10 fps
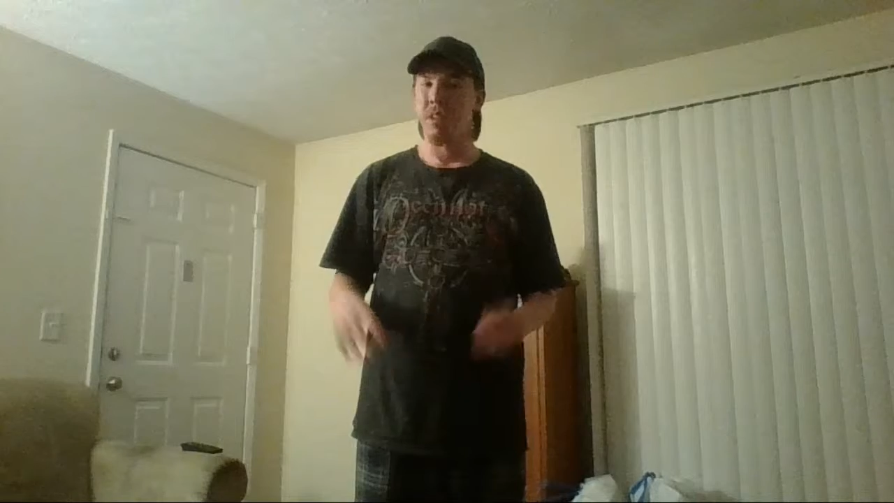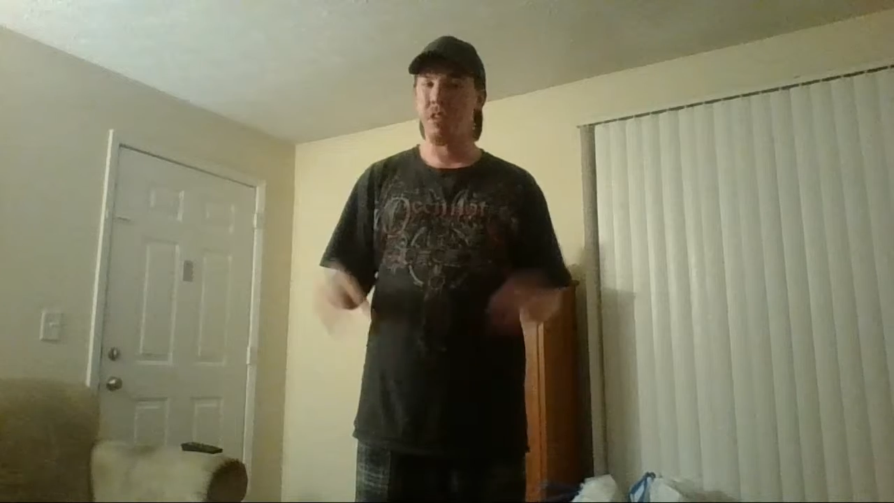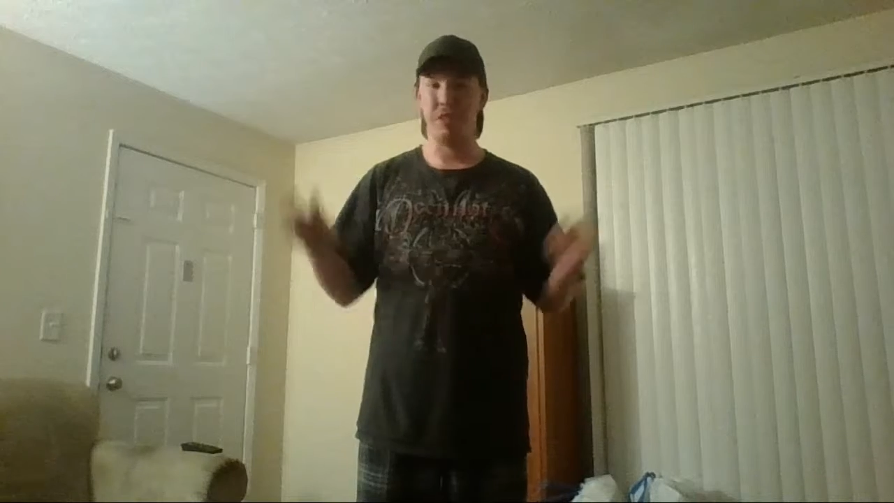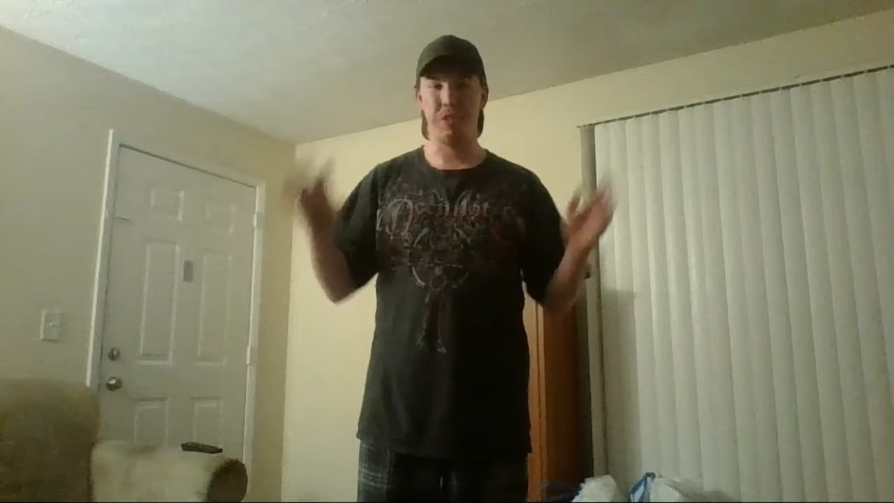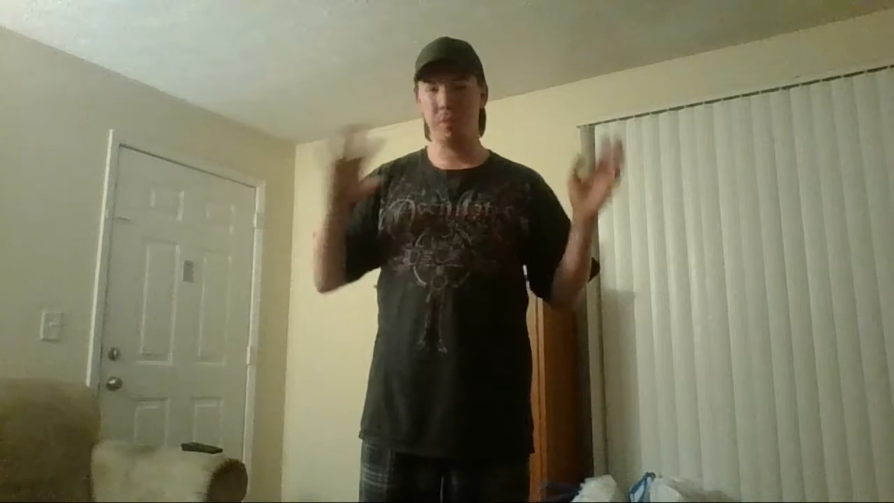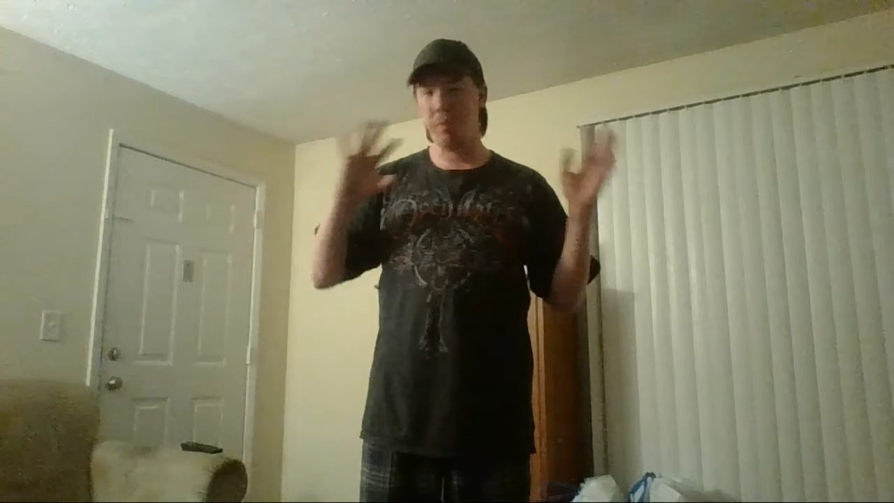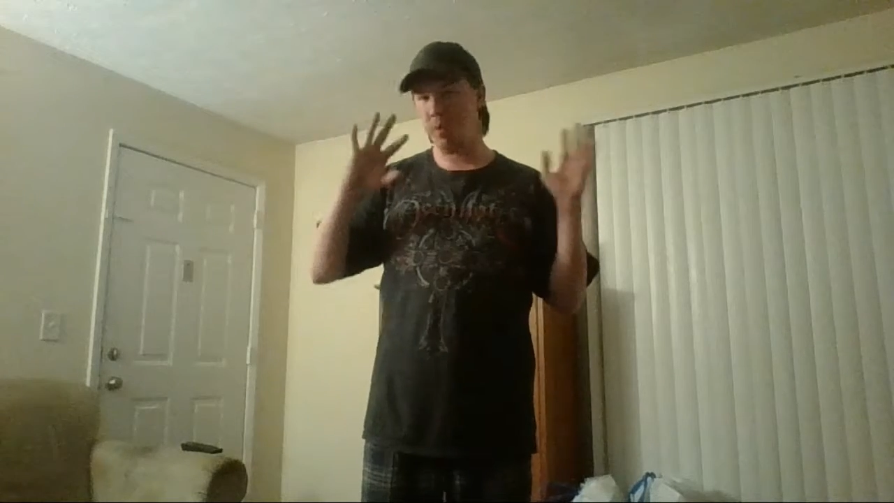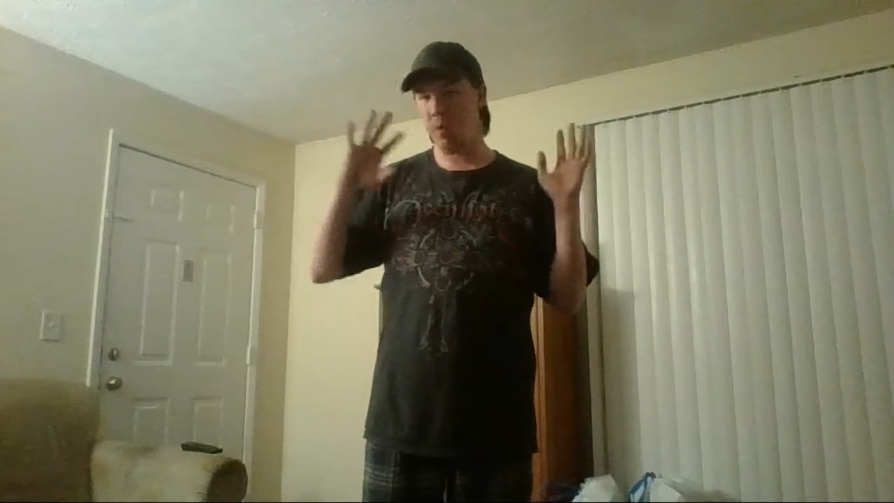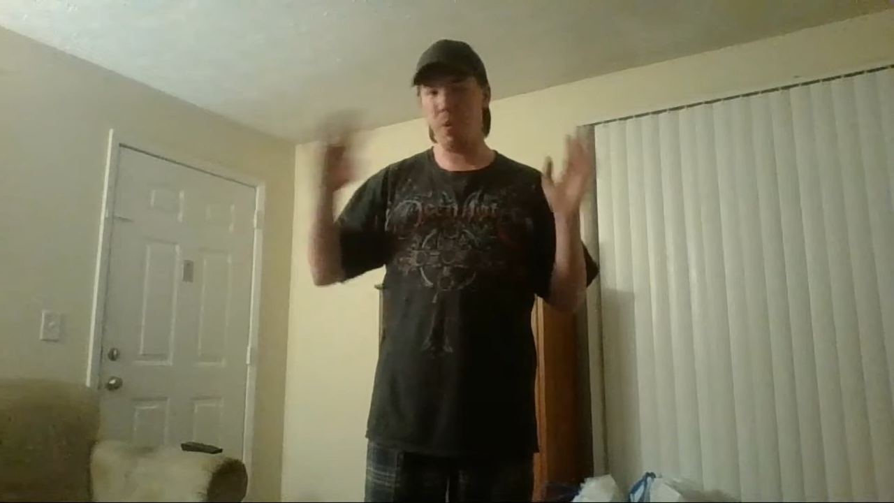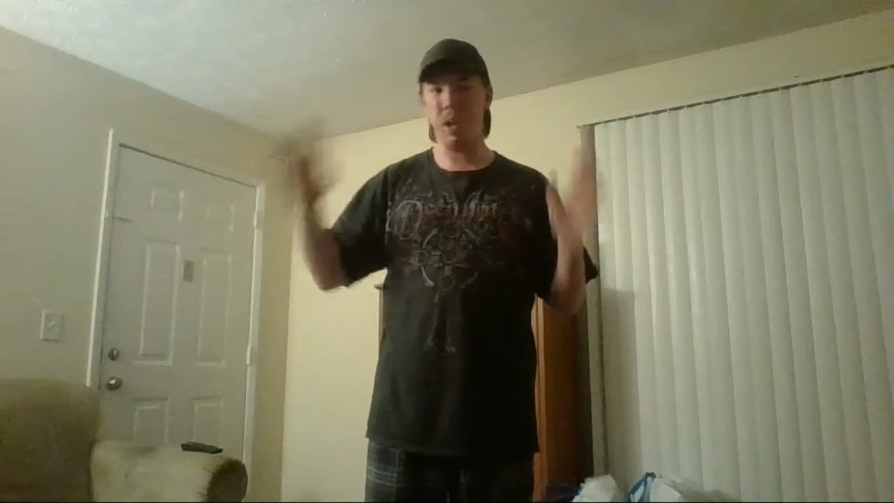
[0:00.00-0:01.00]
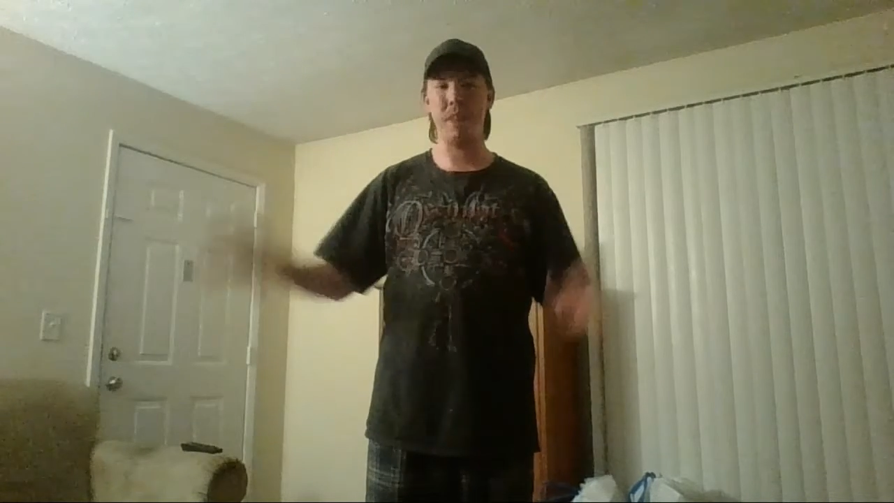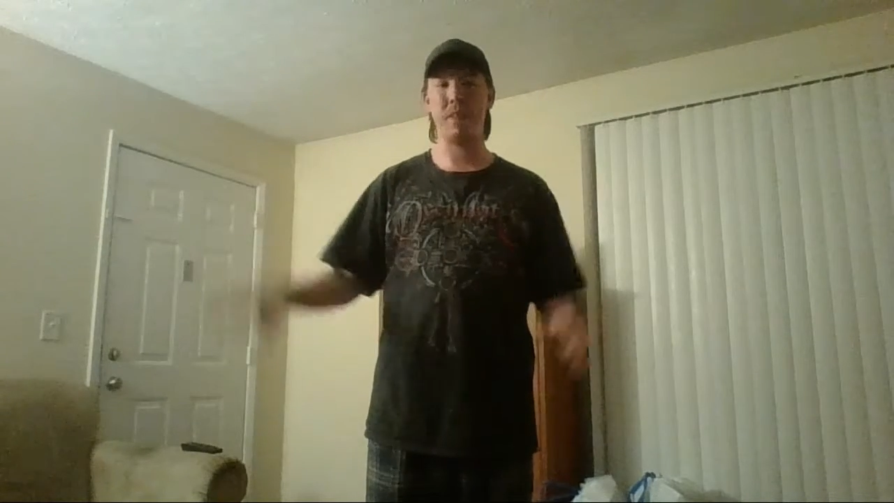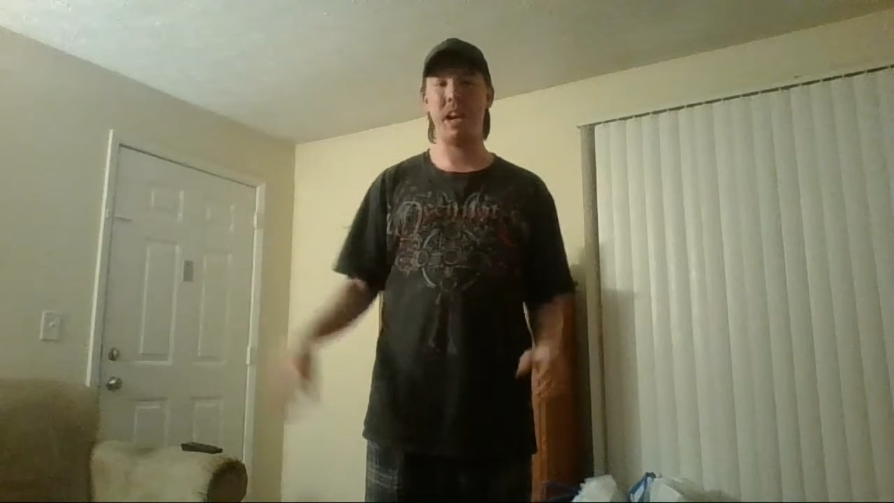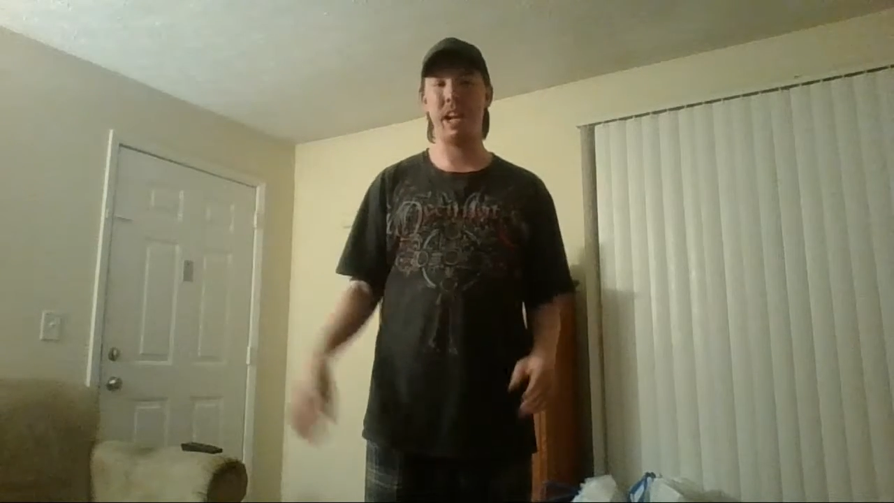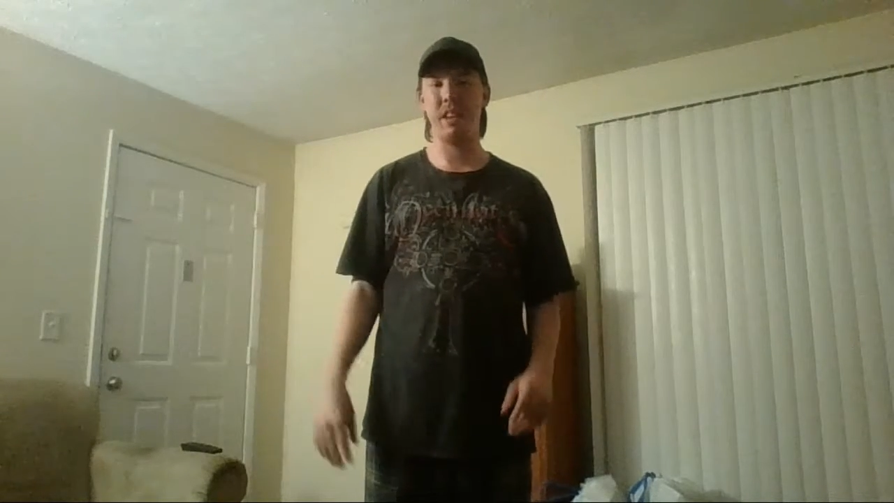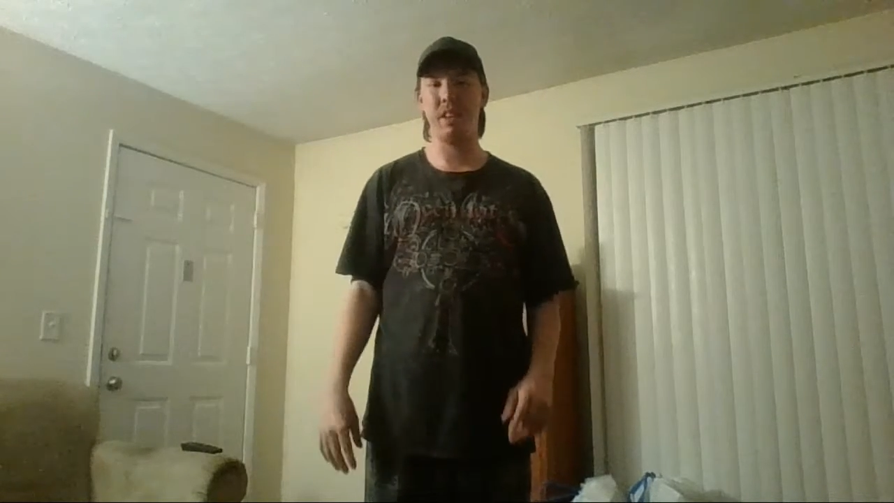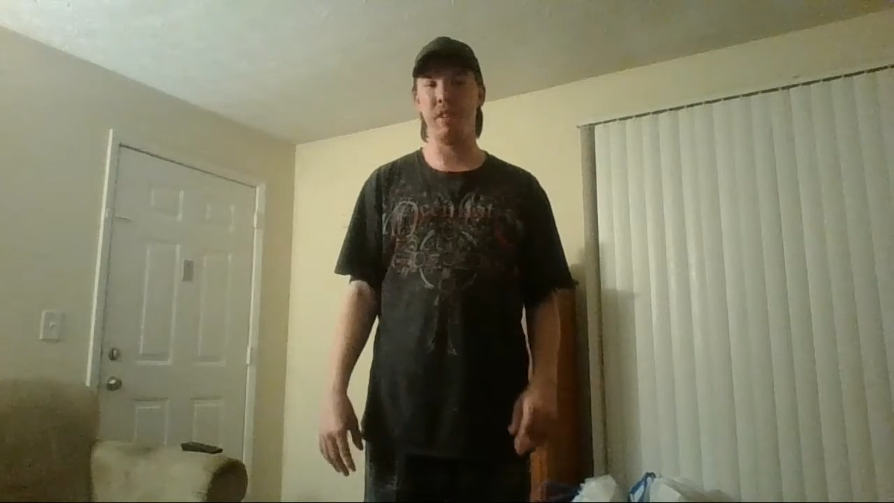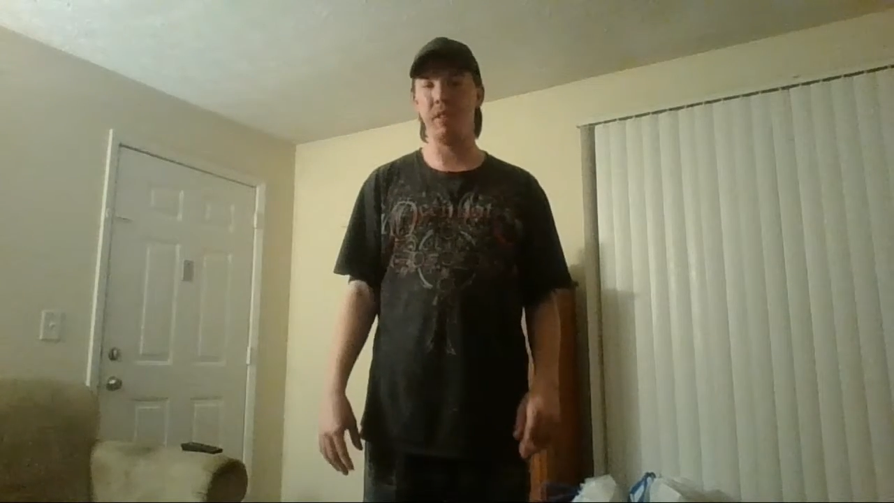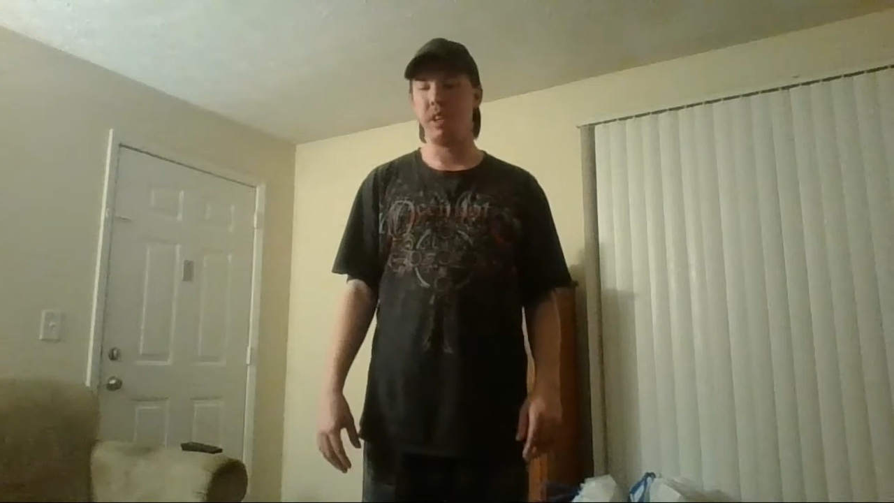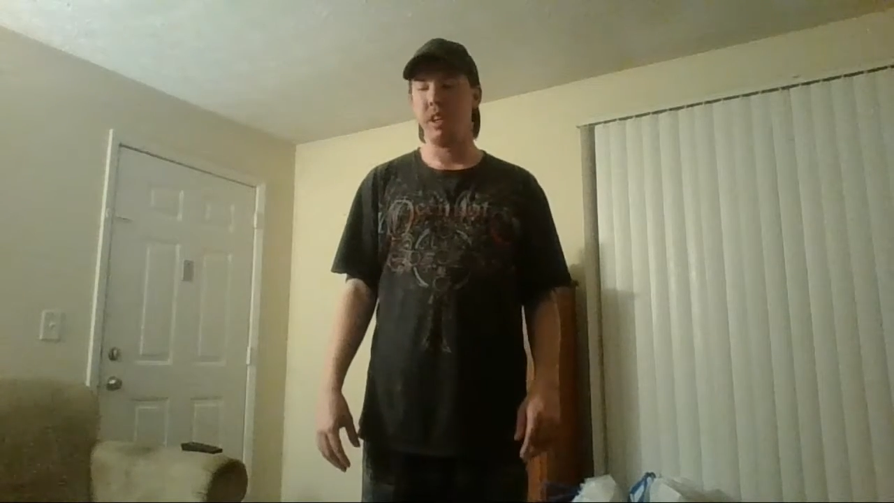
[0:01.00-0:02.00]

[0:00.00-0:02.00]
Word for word: just whatever I can do.